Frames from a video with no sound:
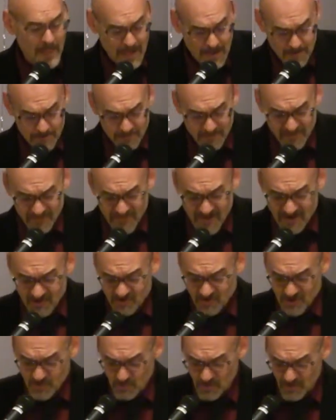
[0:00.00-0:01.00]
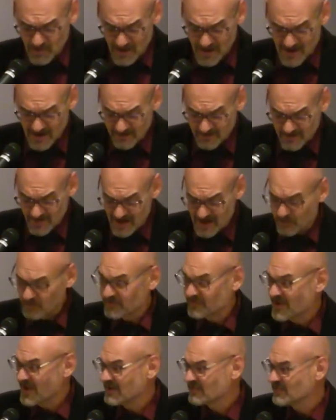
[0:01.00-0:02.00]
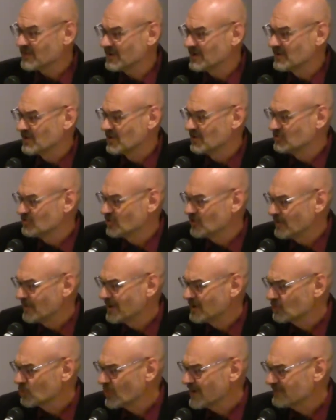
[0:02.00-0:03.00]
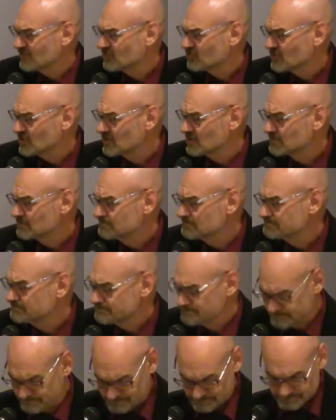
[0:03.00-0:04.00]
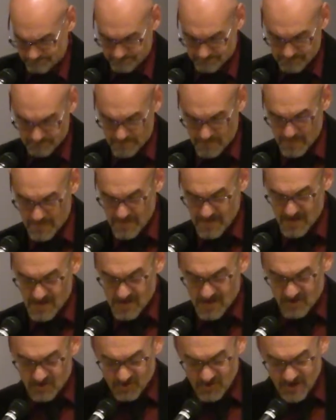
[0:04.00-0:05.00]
But then she realized I was asking a legitimate question. She